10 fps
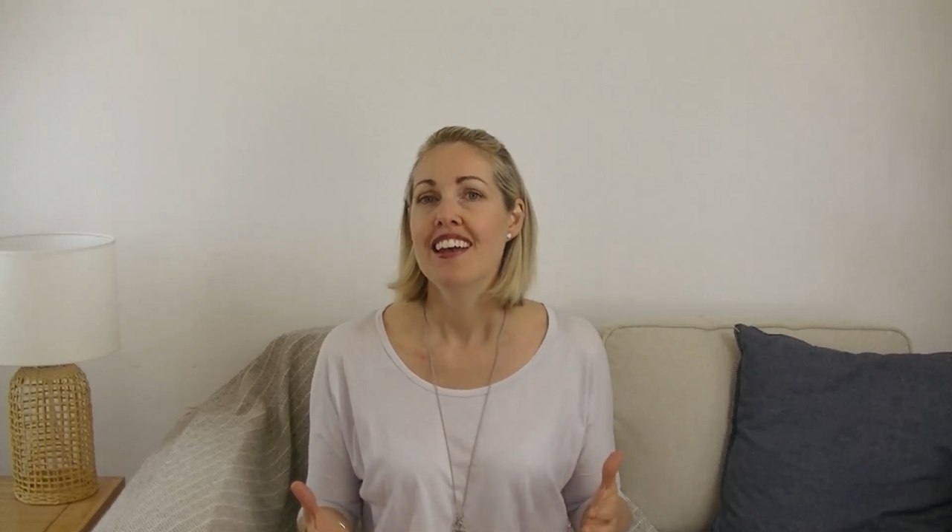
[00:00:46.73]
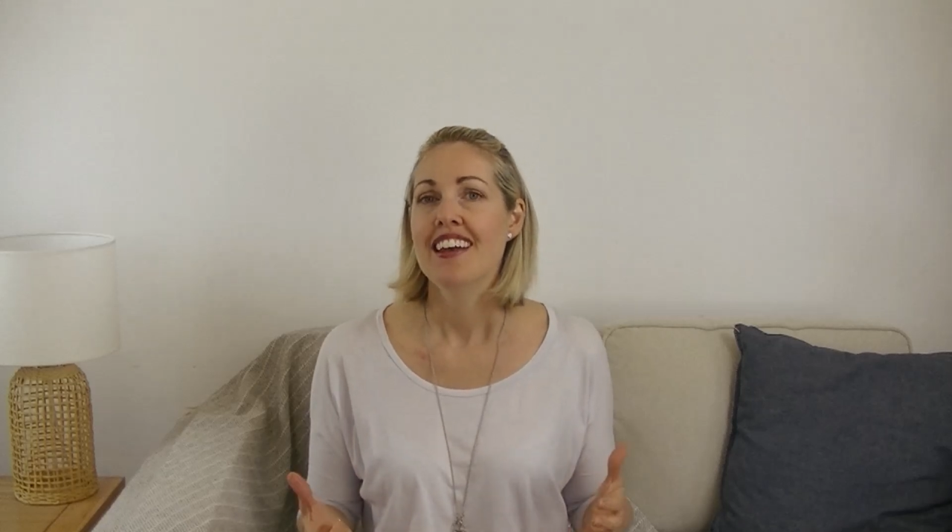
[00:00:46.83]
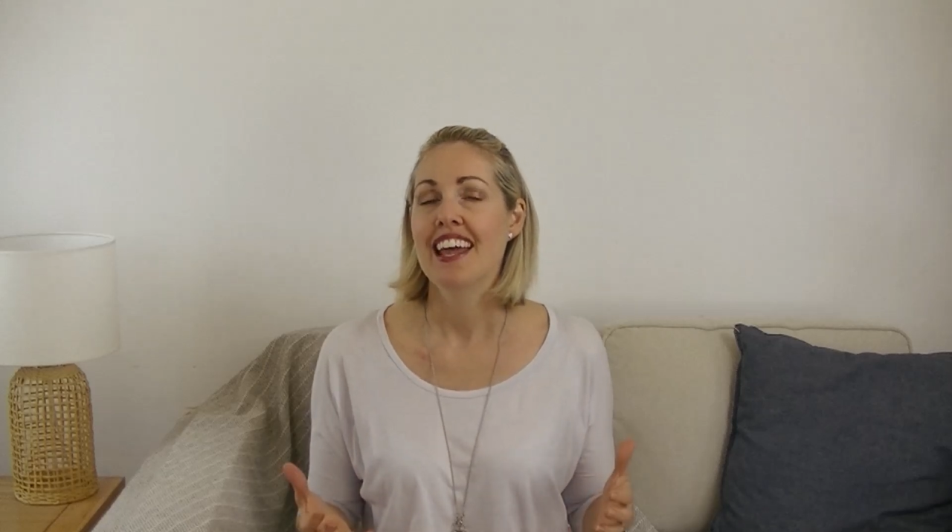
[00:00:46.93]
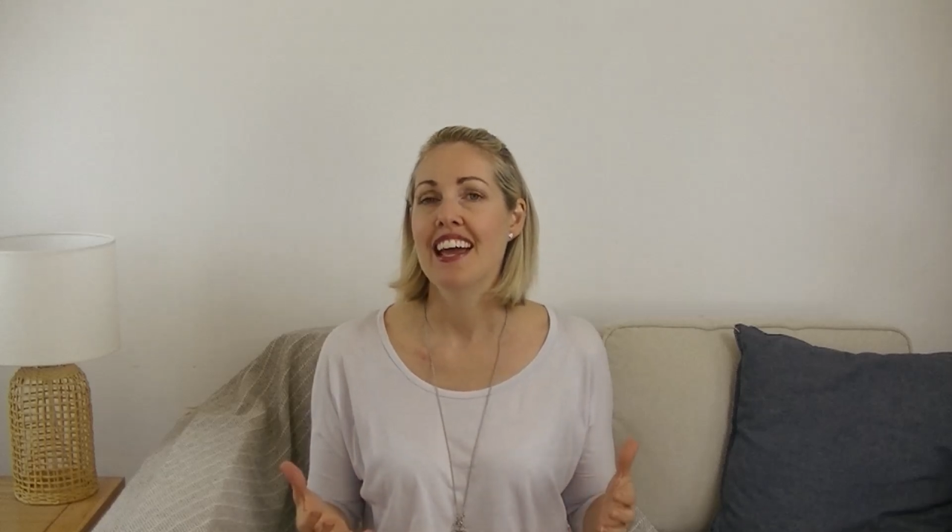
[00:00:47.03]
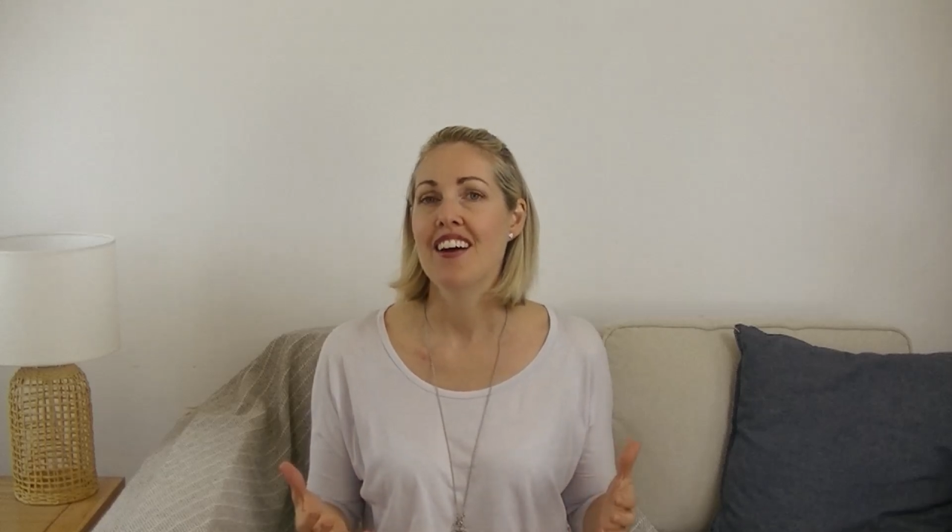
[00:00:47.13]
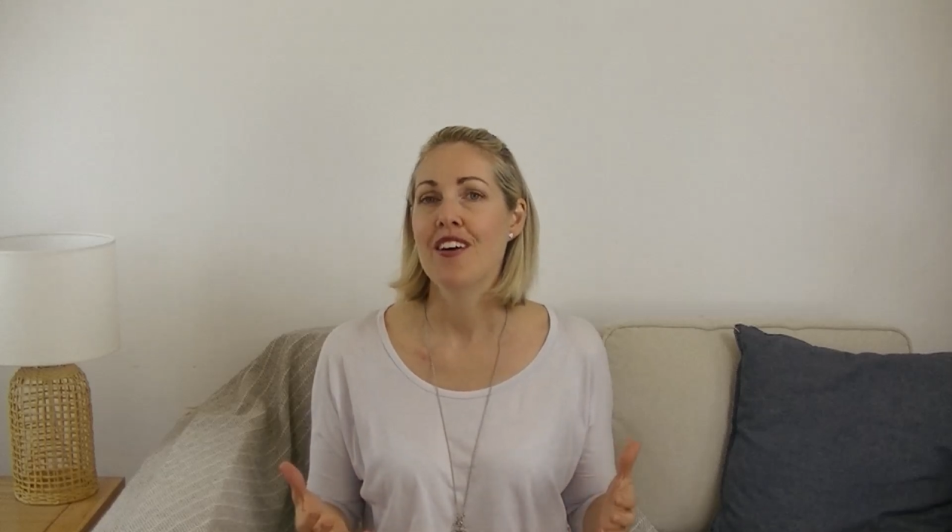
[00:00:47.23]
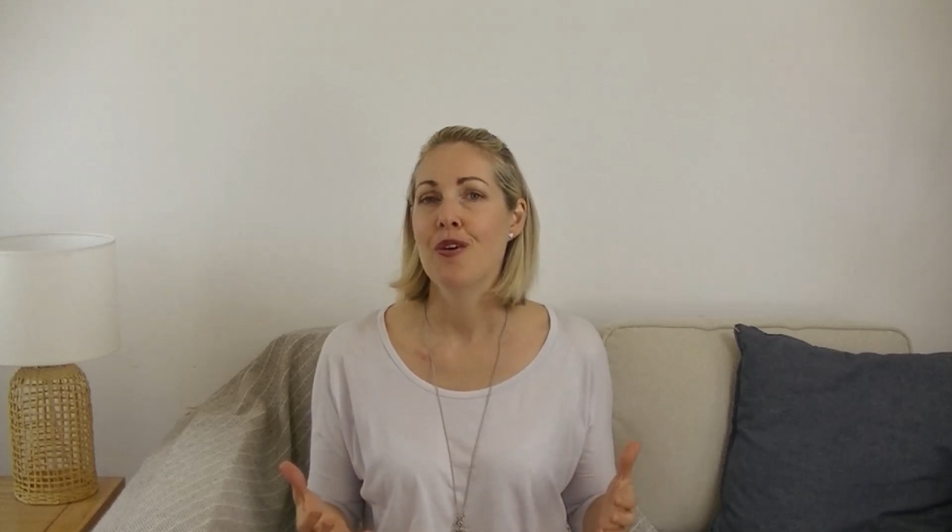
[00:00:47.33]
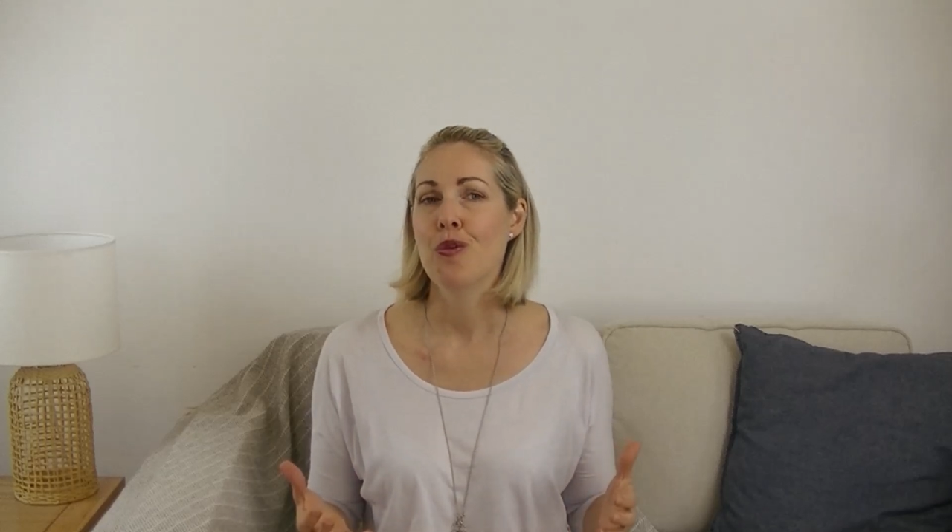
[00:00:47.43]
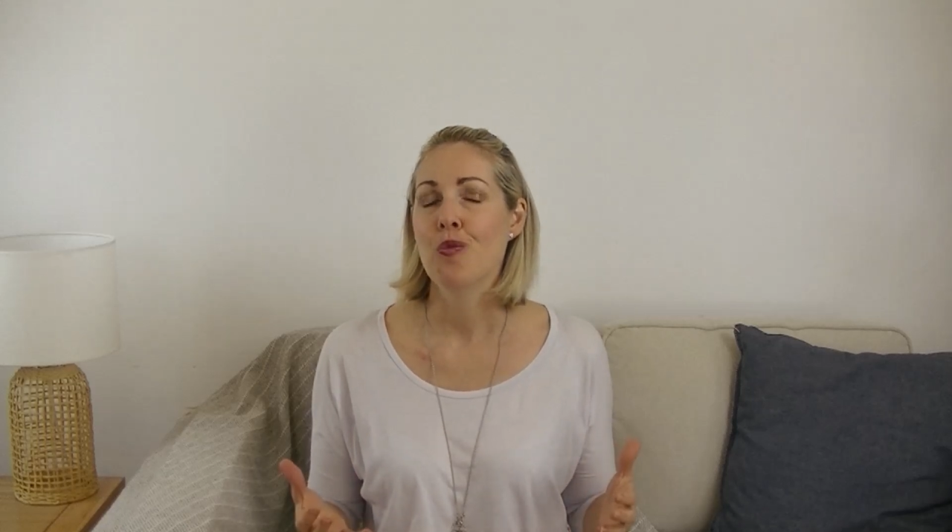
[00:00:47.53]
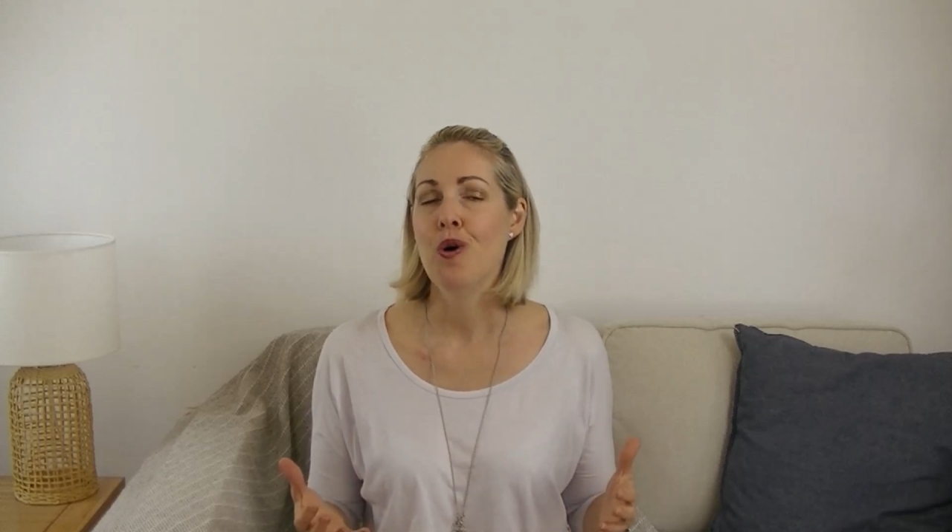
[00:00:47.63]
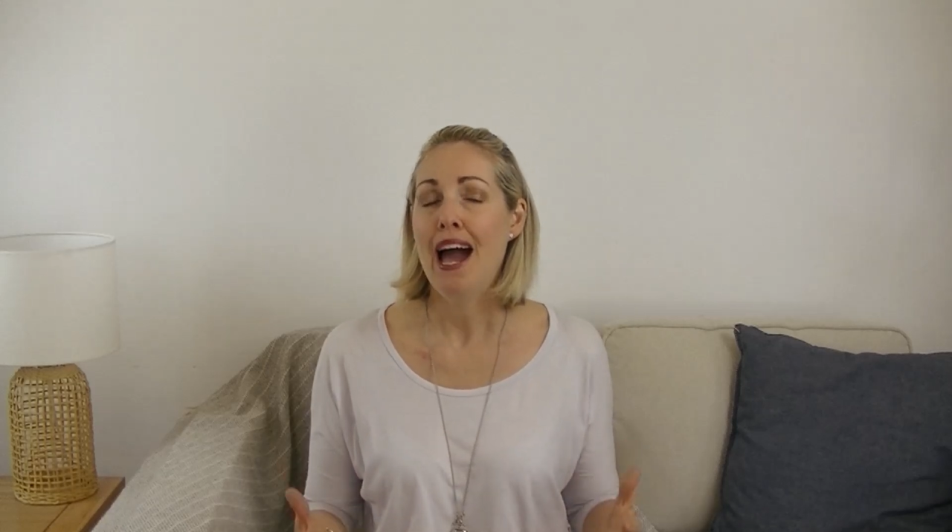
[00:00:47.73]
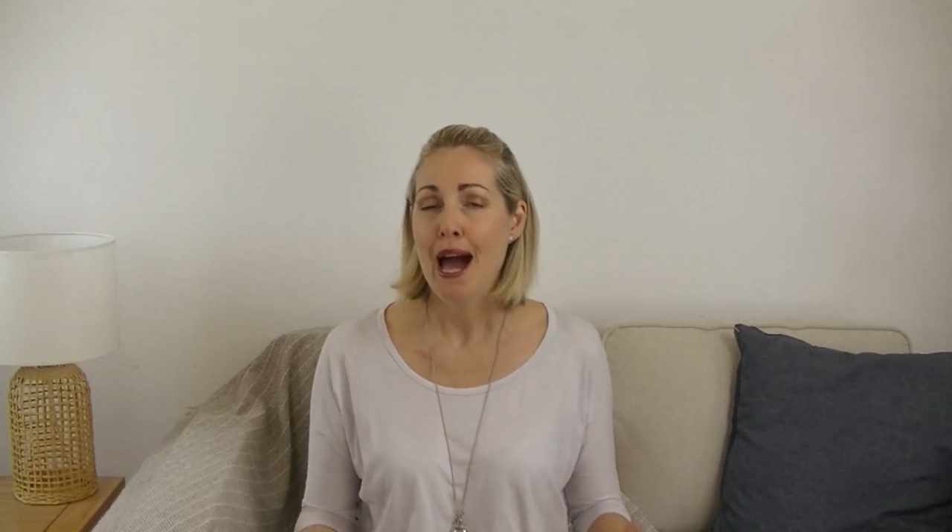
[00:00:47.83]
Now, what